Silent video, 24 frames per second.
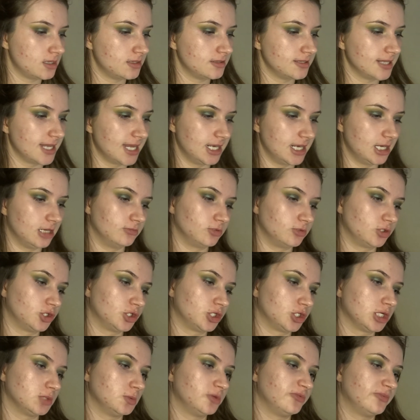Then I'm going to
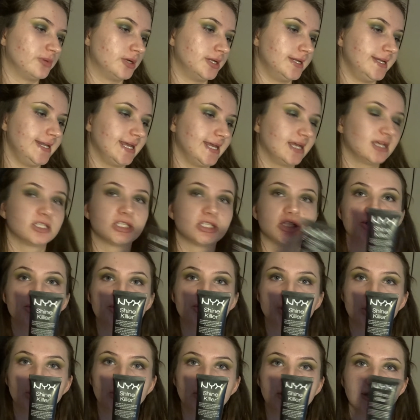go with my NYX
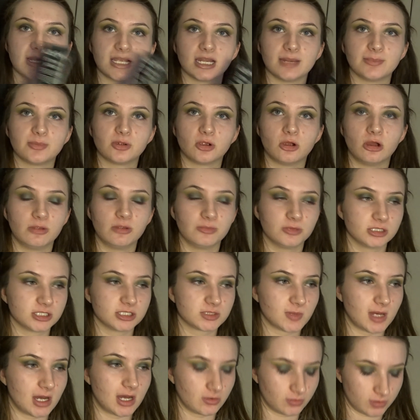Shine Killer Primer as
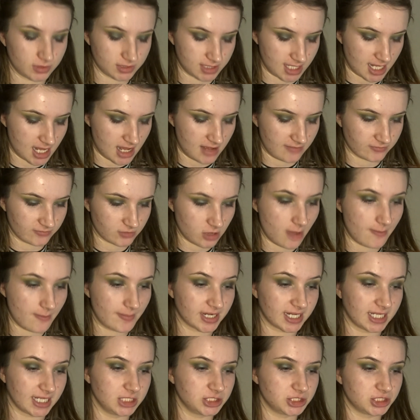well, because I have
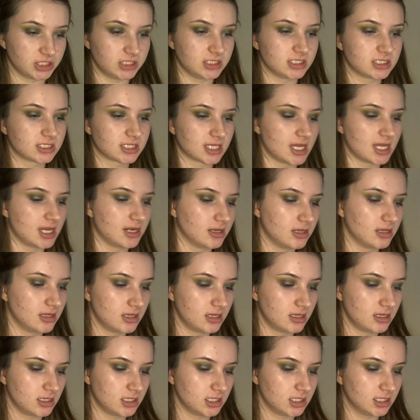combination skin
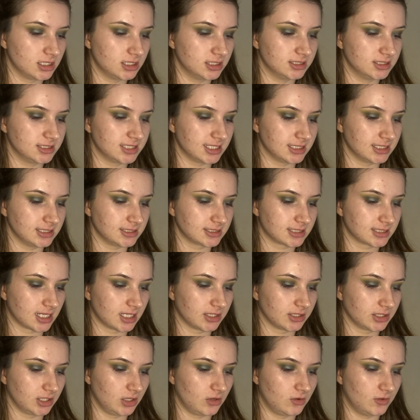and tend to
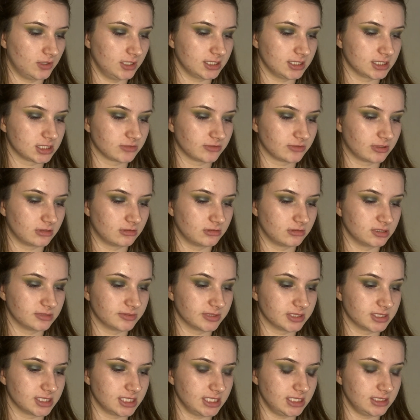get the oiliest around
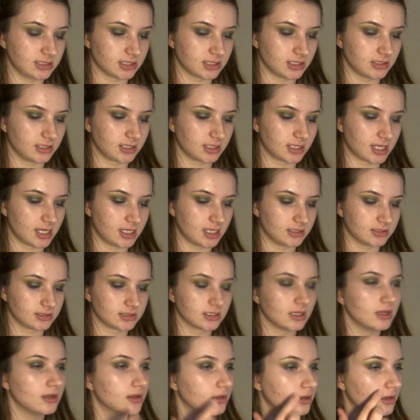my T-zone again.
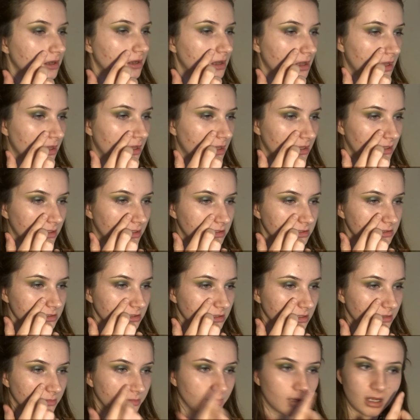So I'm
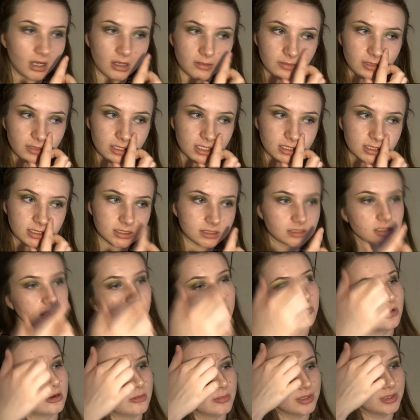going to pop this
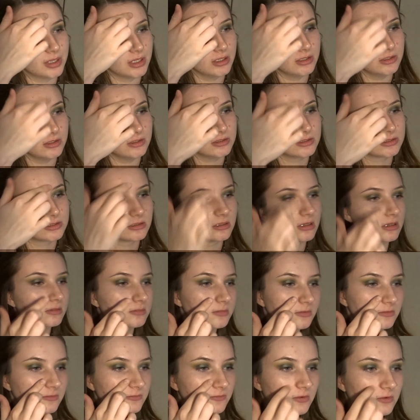around my nose, on
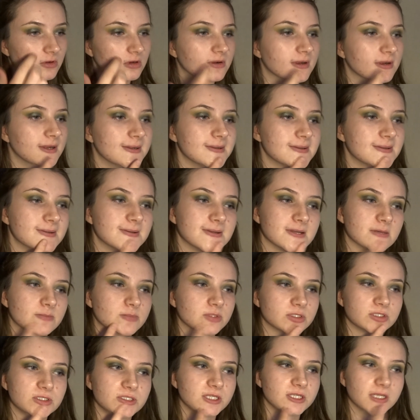my forehead and on
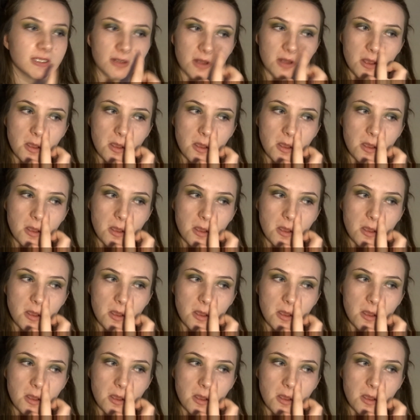my chin.